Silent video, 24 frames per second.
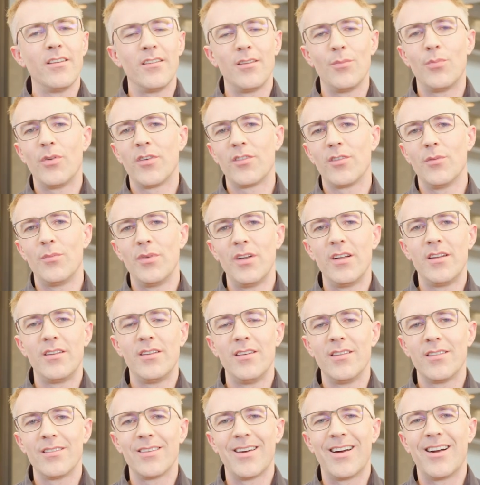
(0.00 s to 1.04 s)
the
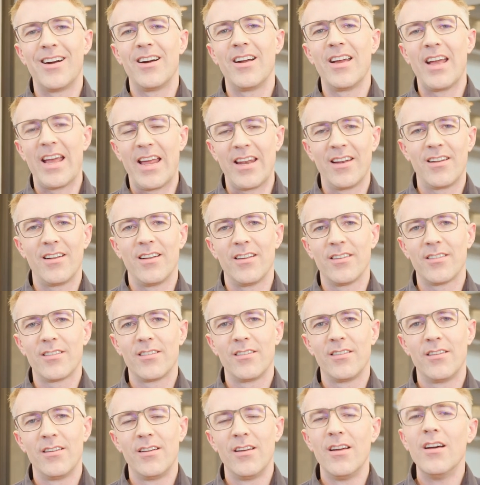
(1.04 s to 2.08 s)
possibilities are endless.
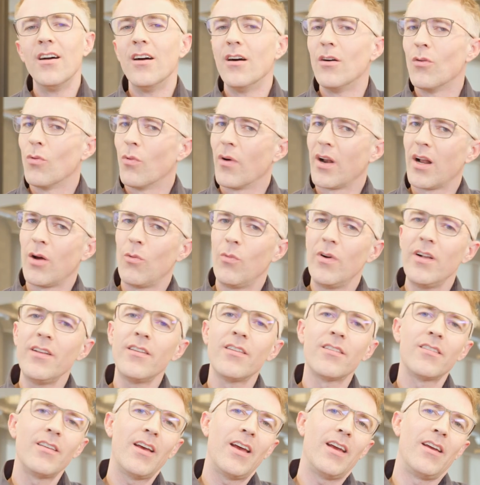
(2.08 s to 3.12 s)
What I will
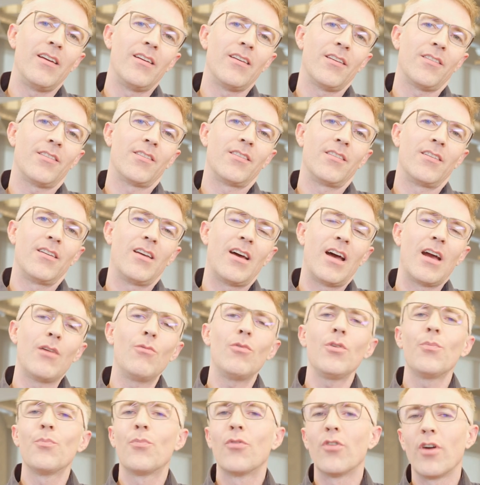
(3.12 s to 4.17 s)
say is, I
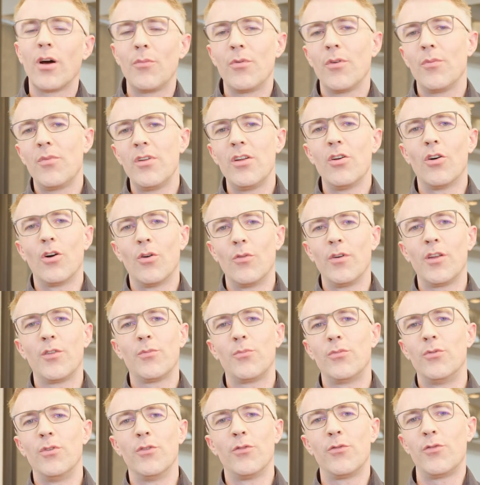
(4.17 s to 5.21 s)
would probably always
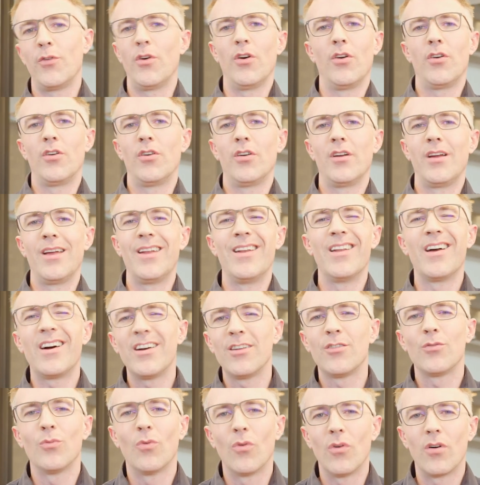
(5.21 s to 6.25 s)
prefer a
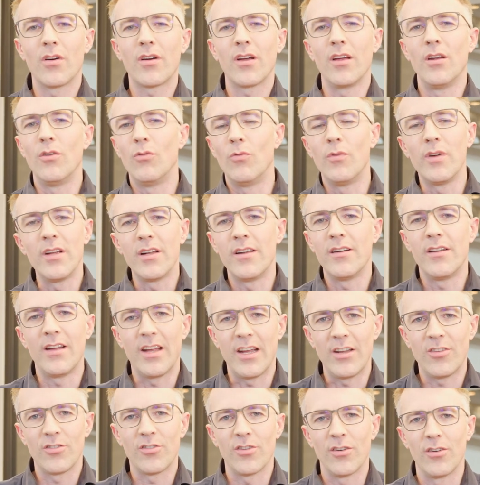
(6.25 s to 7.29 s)
nice walk in real
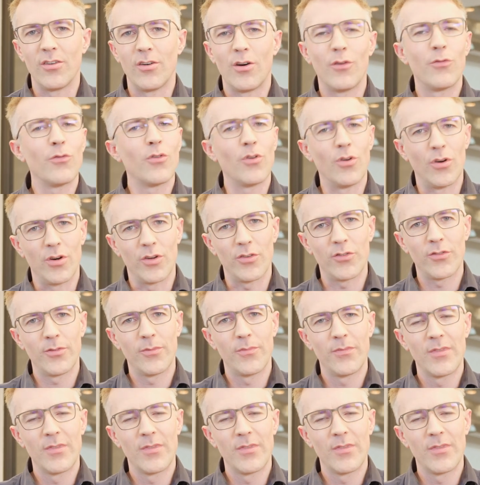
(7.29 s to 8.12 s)
nature, of course.